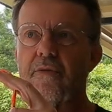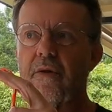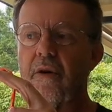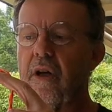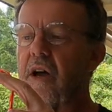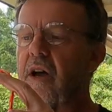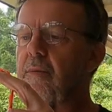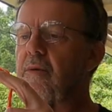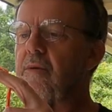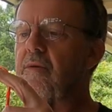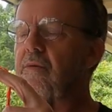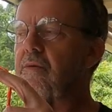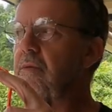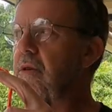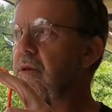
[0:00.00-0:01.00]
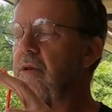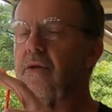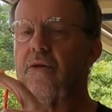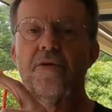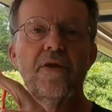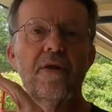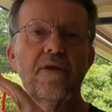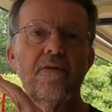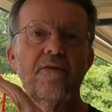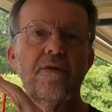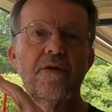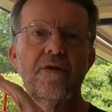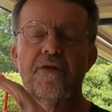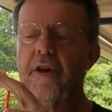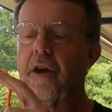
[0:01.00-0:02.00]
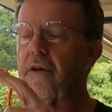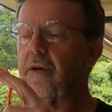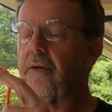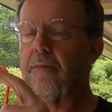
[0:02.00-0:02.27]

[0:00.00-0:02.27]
reliable when you're using it for ascent.